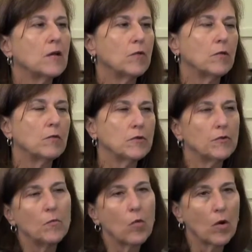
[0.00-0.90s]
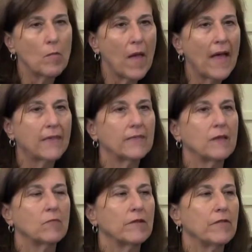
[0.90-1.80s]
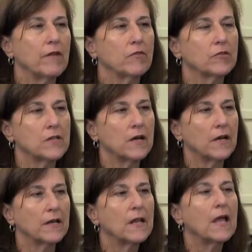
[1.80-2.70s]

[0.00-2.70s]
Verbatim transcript: We would do more math than we've ever done,